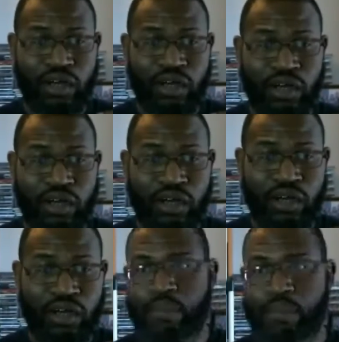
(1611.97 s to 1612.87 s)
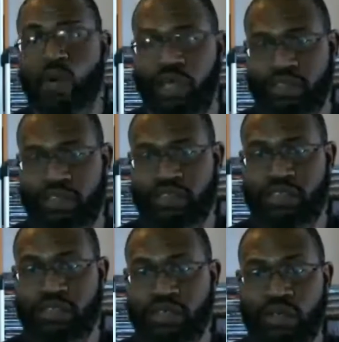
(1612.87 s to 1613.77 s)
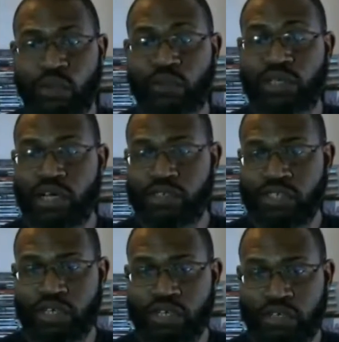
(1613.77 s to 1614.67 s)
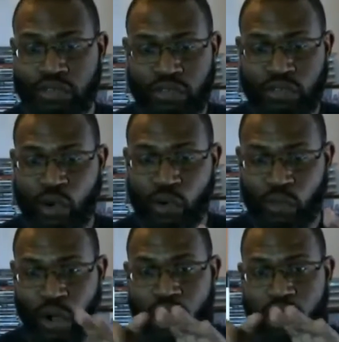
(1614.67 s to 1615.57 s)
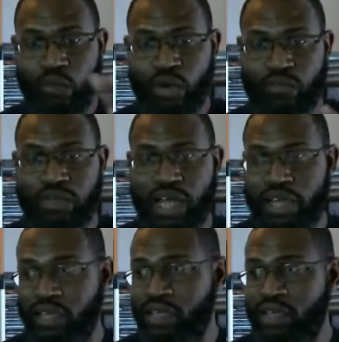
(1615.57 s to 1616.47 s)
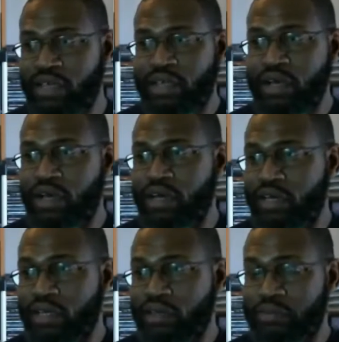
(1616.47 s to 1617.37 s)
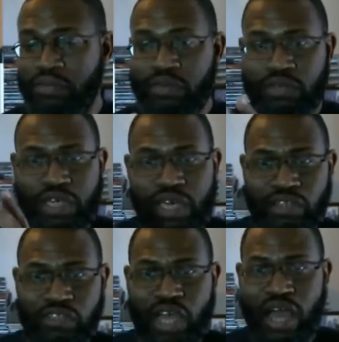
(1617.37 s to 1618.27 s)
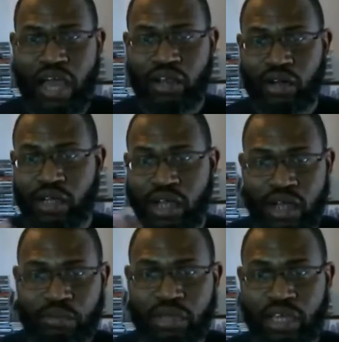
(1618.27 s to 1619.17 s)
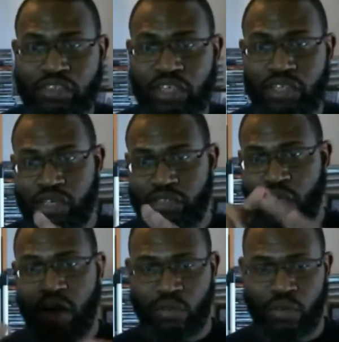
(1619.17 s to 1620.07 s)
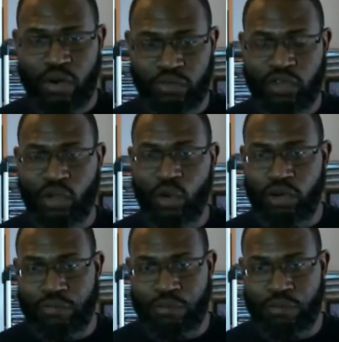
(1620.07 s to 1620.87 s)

M. Brian Bowens, who does the, you know, artwork for like Kicks Guide or Complex. He does artwork, you know, of